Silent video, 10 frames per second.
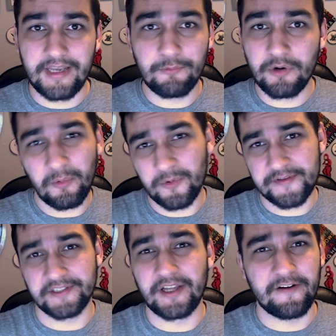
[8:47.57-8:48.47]
anywhere where
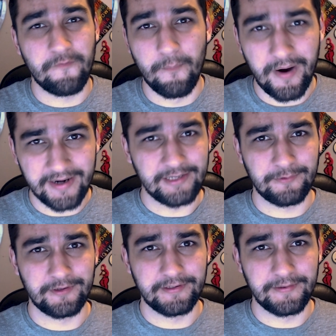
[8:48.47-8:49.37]
there's a lot of money,
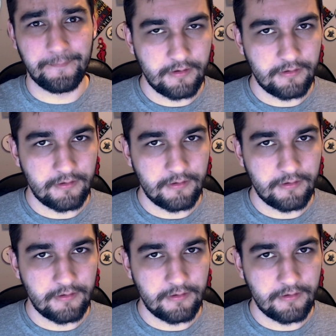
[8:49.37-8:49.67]
really.